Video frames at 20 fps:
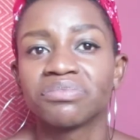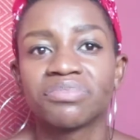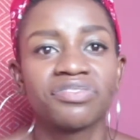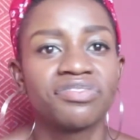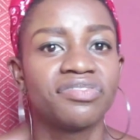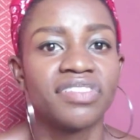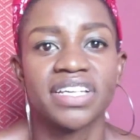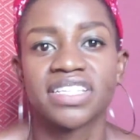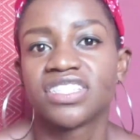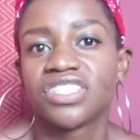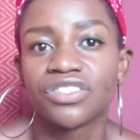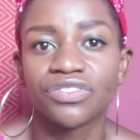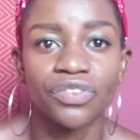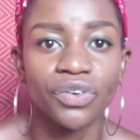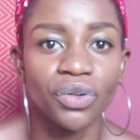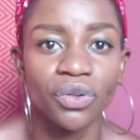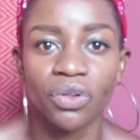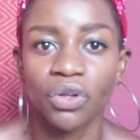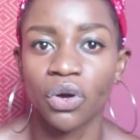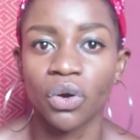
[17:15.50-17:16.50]

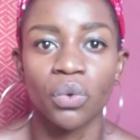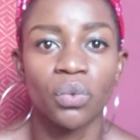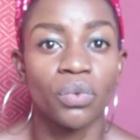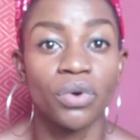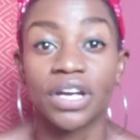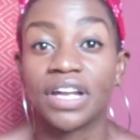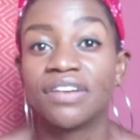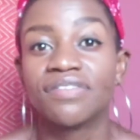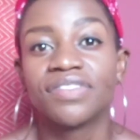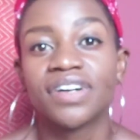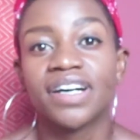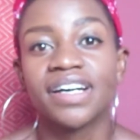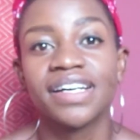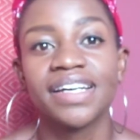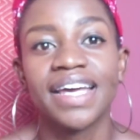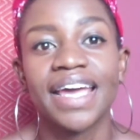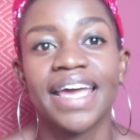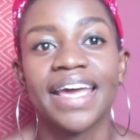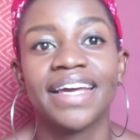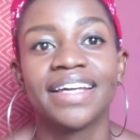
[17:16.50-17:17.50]
festival or
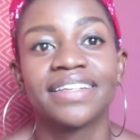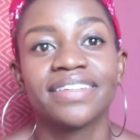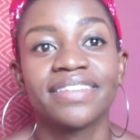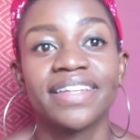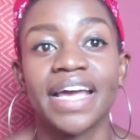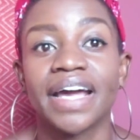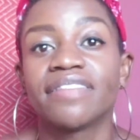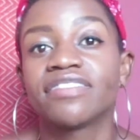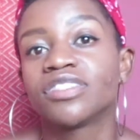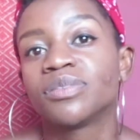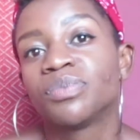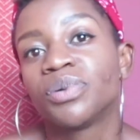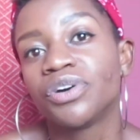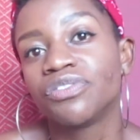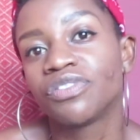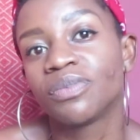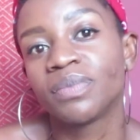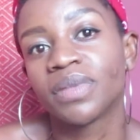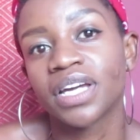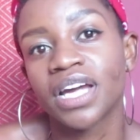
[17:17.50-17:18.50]
whatever, and they have
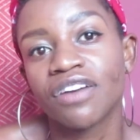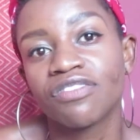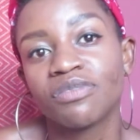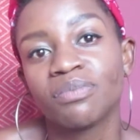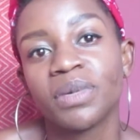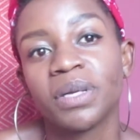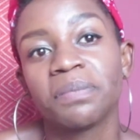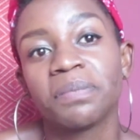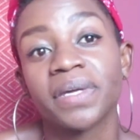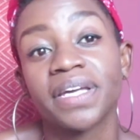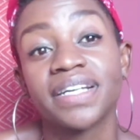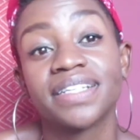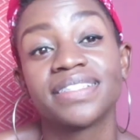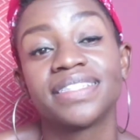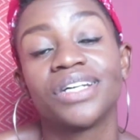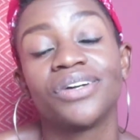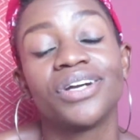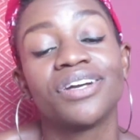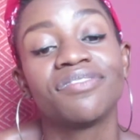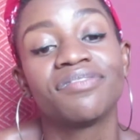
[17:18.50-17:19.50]
support from the government
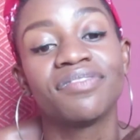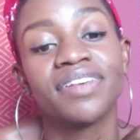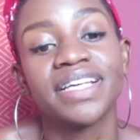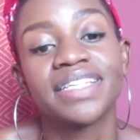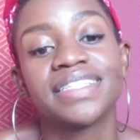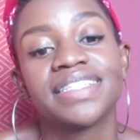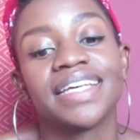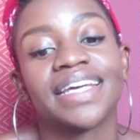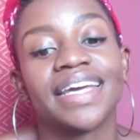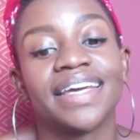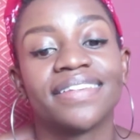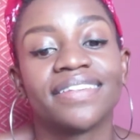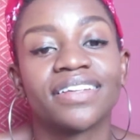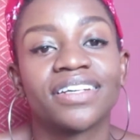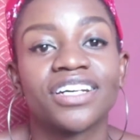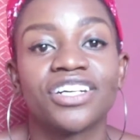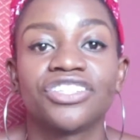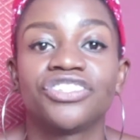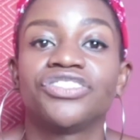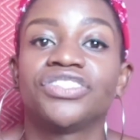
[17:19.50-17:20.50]
because they're investing in
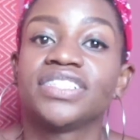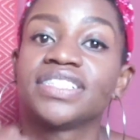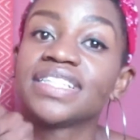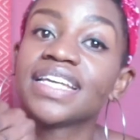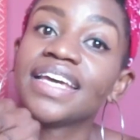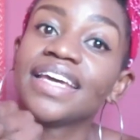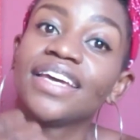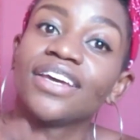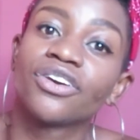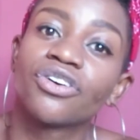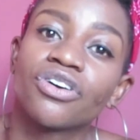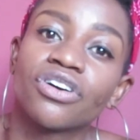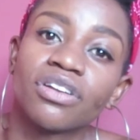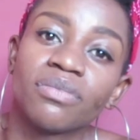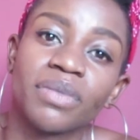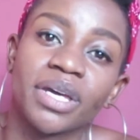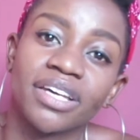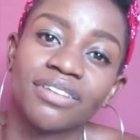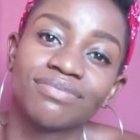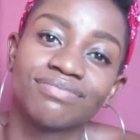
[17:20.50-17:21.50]
the country's
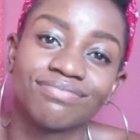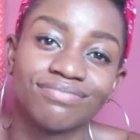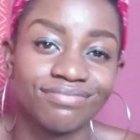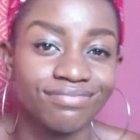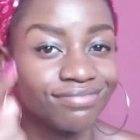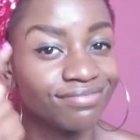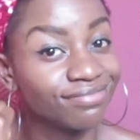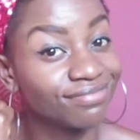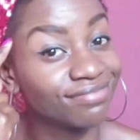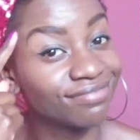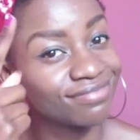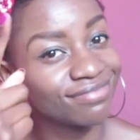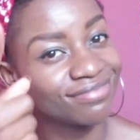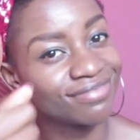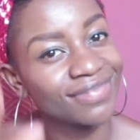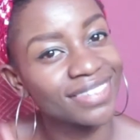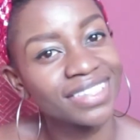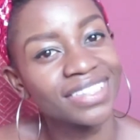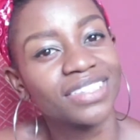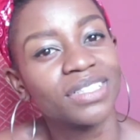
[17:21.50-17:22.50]
economy.
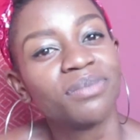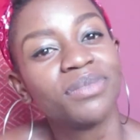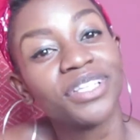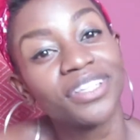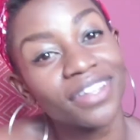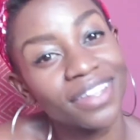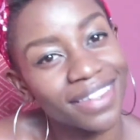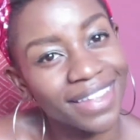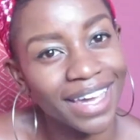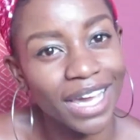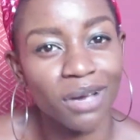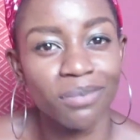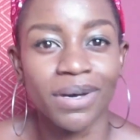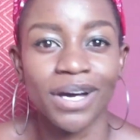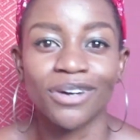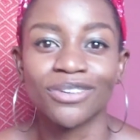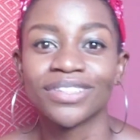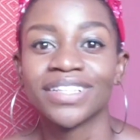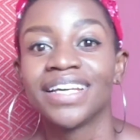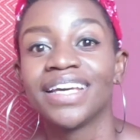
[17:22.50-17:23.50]
Something to think
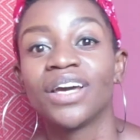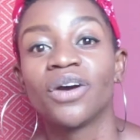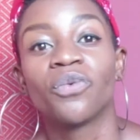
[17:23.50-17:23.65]
about.